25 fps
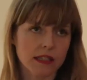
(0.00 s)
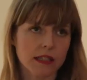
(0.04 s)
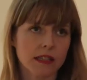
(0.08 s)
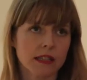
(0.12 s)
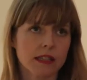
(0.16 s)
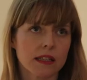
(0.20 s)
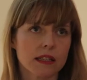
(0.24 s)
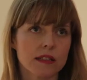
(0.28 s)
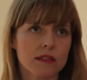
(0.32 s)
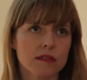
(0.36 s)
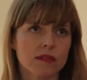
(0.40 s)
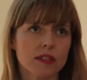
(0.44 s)
I
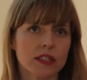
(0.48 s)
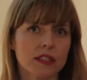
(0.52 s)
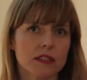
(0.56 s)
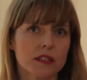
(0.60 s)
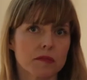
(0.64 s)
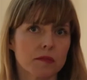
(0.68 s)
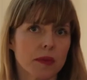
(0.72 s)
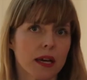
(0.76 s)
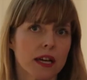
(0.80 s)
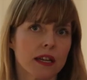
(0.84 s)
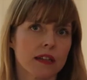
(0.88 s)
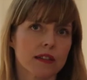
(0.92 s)
think there's a real
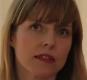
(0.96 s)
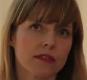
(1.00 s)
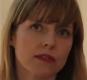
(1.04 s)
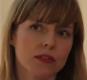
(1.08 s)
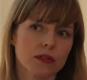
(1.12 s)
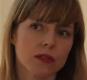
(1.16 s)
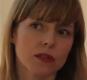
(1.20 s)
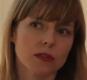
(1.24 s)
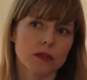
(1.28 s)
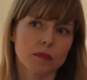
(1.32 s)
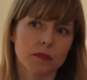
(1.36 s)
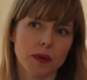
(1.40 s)
demand
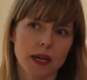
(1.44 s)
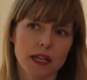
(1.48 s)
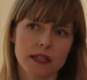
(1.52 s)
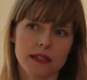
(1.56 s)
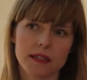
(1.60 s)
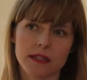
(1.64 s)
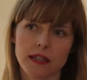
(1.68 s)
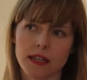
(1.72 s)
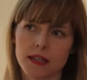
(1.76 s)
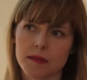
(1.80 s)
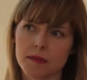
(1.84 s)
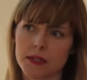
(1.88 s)
for
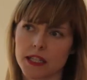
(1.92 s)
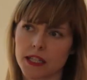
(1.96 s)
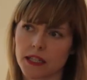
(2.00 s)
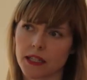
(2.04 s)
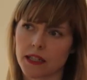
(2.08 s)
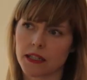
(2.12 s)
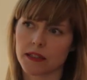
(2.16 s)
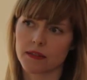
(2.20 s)
pastimes that